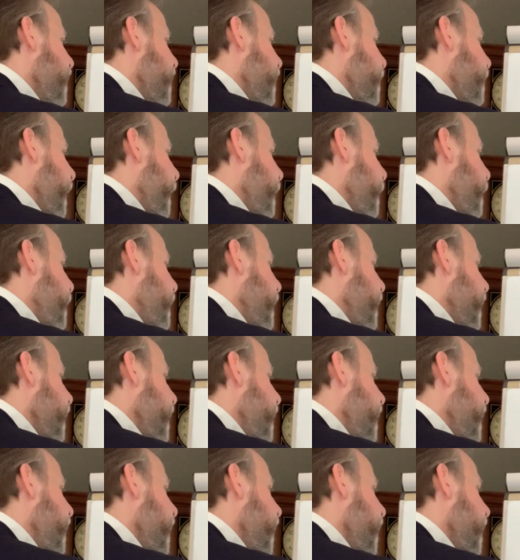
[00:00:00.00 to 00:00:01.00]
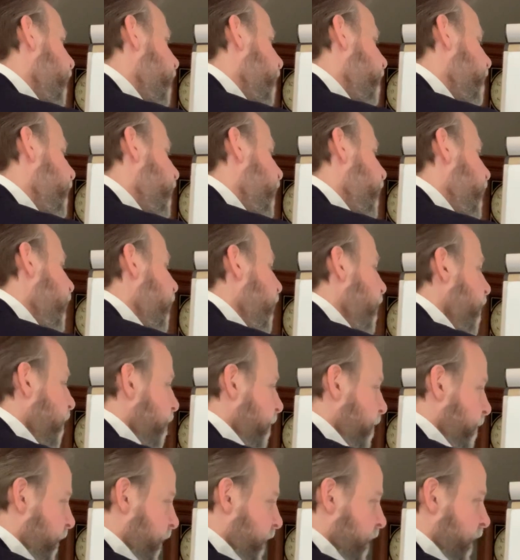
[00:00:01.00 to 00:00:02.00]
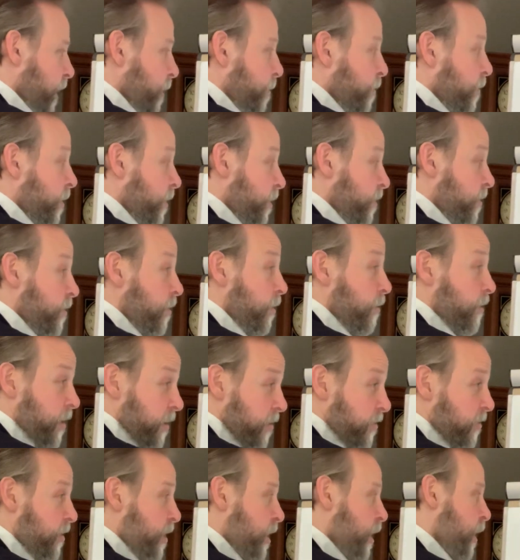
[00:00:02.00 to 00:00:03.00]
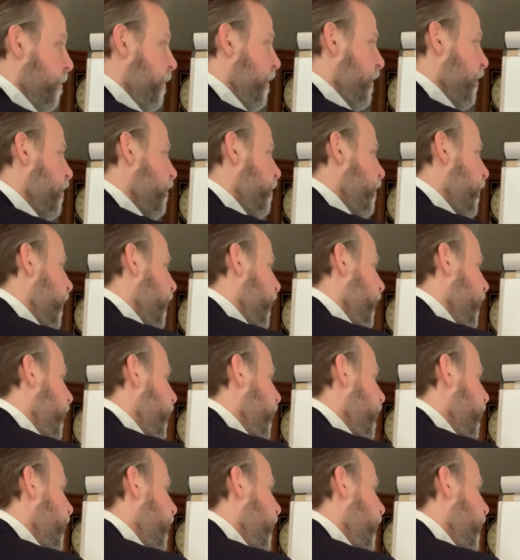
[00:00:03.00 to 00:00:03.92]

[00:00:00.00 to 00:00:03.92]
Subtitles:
the probability of finding a person who doesn't take their meds correctly,